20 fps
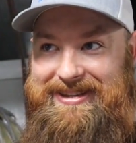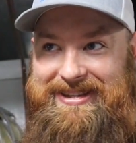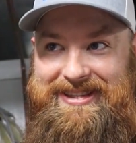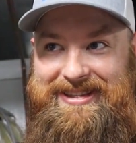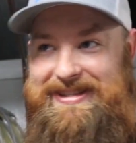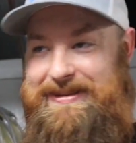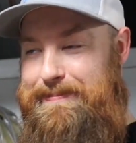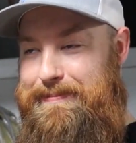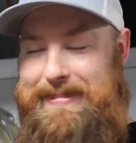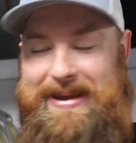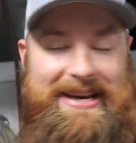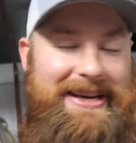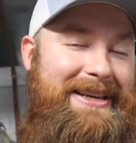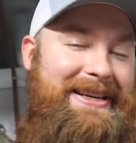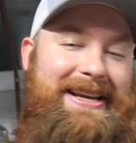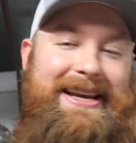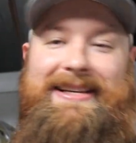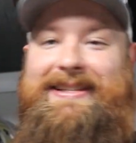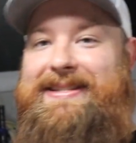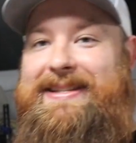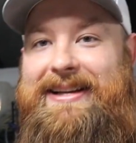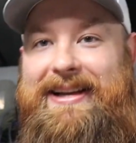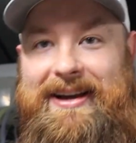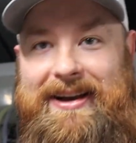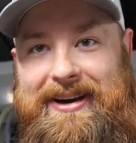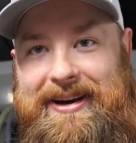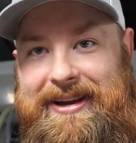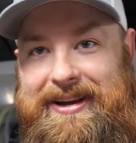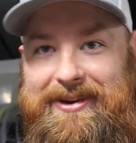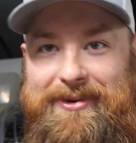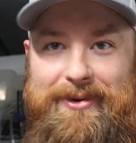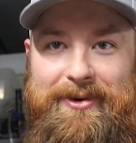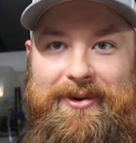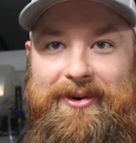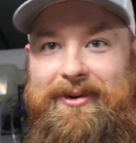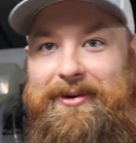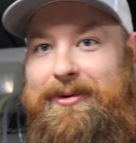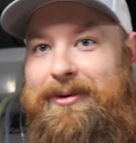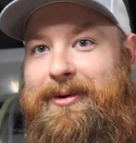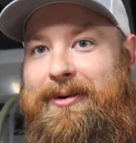this mint tasting honey
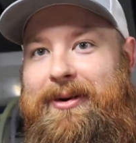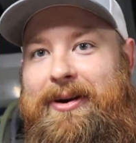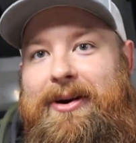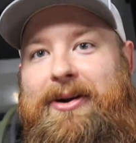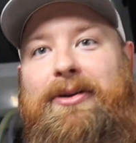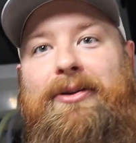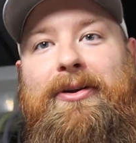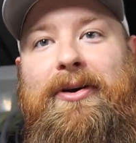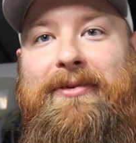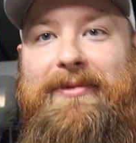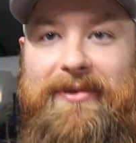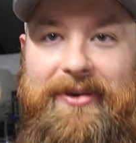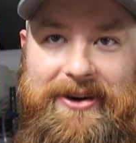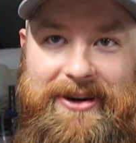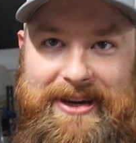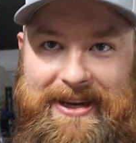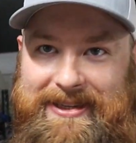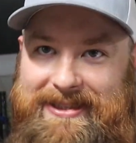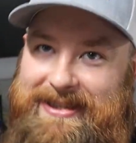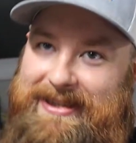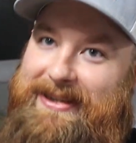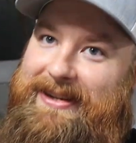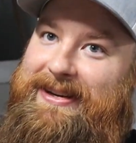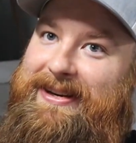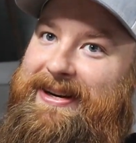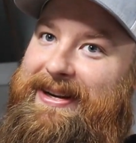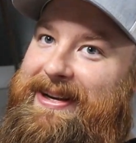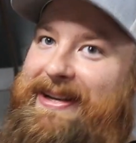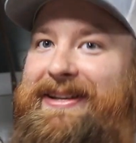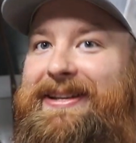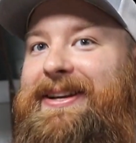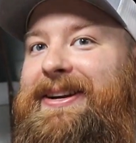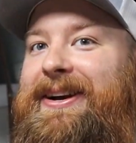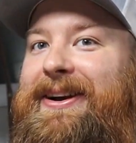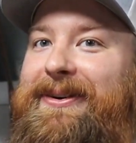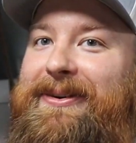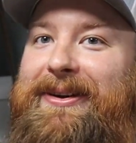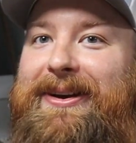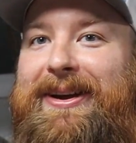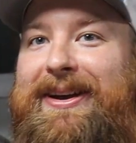or clover tasting honey, you
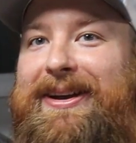know.